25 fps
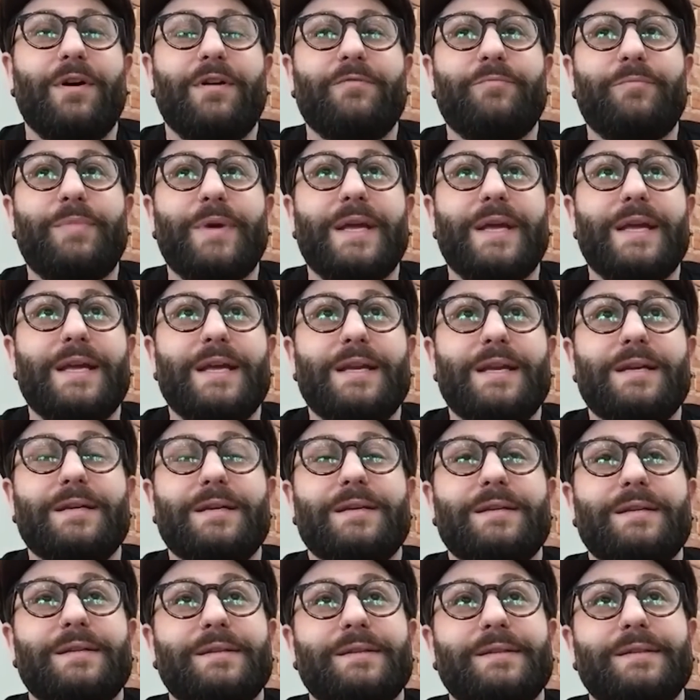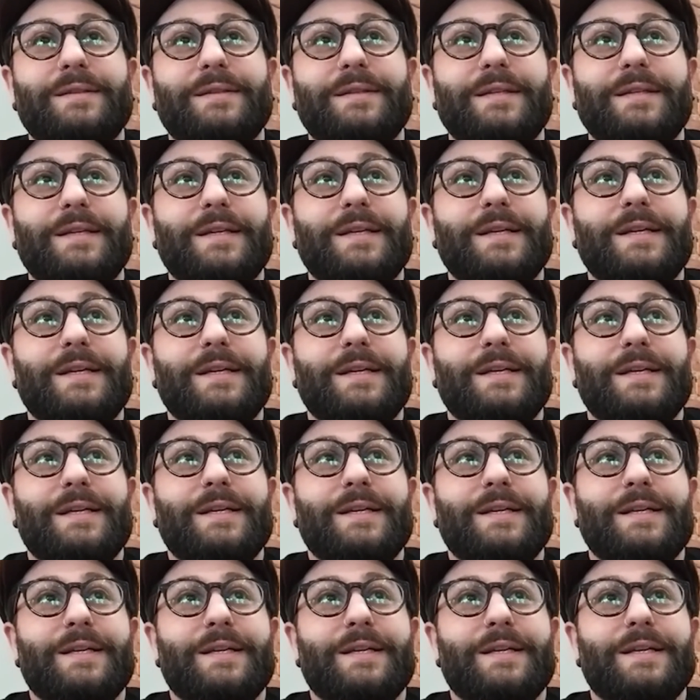been
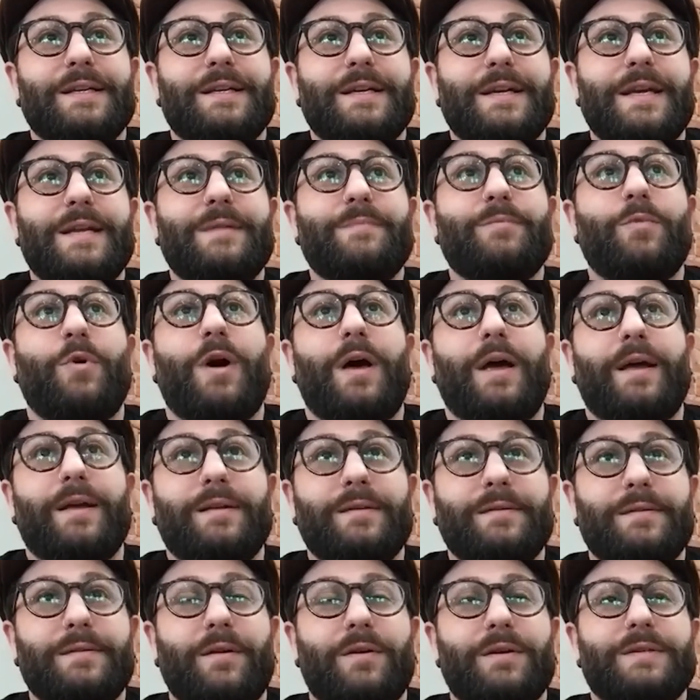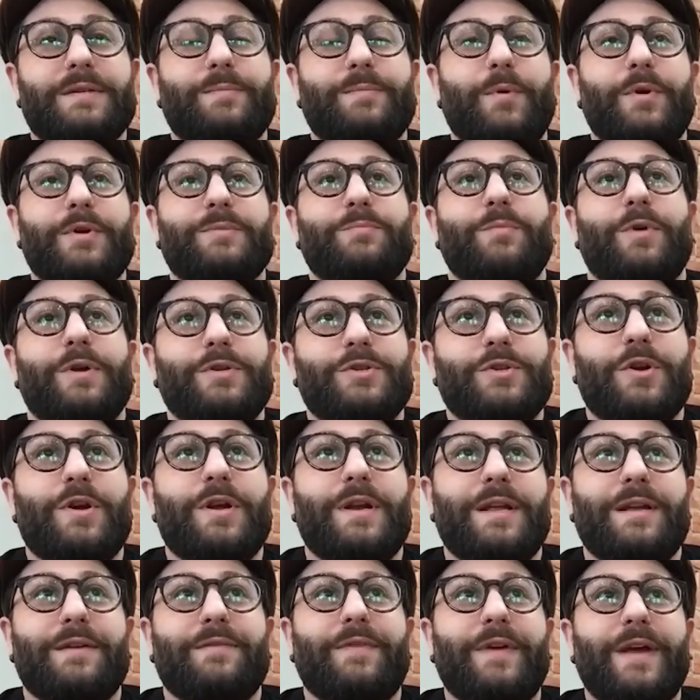in my
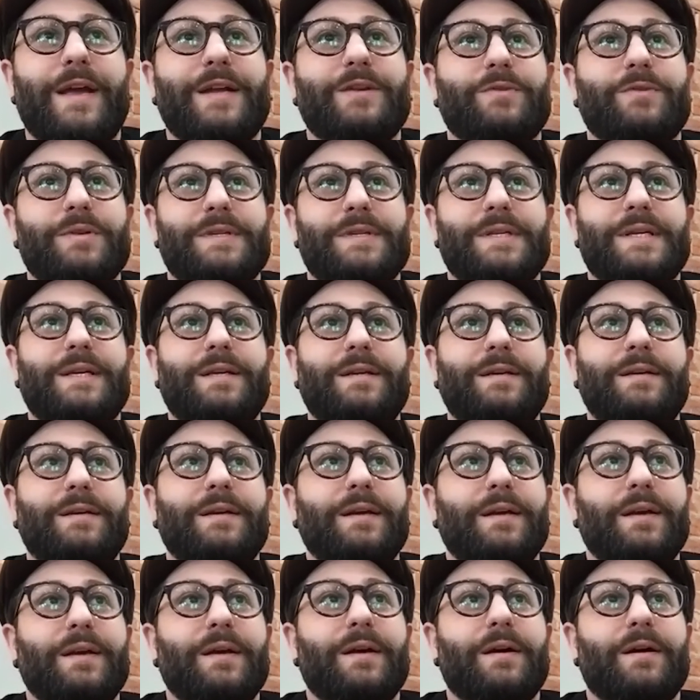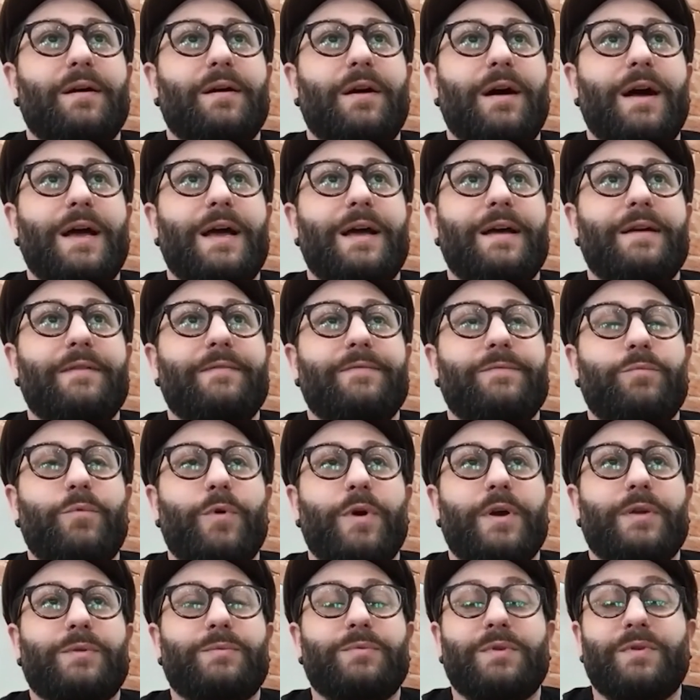journey of hairdressing. I've
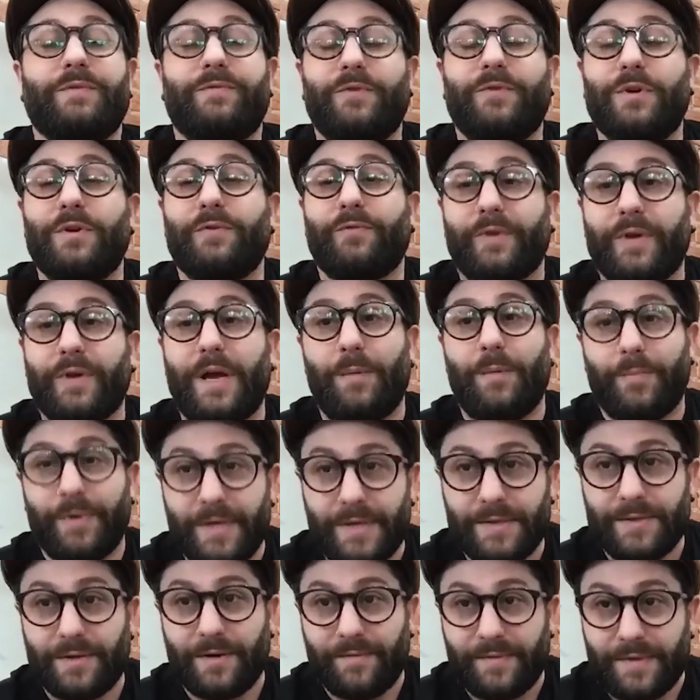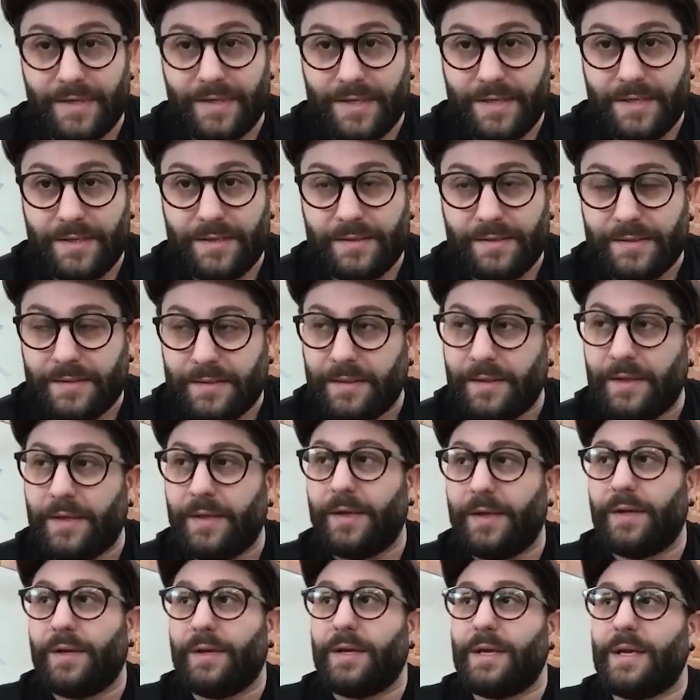worked with a few different companies over the years
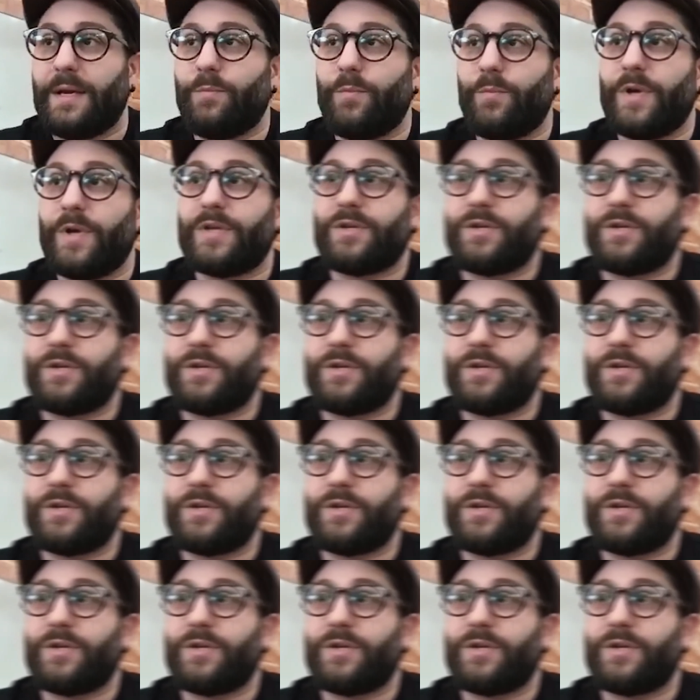in which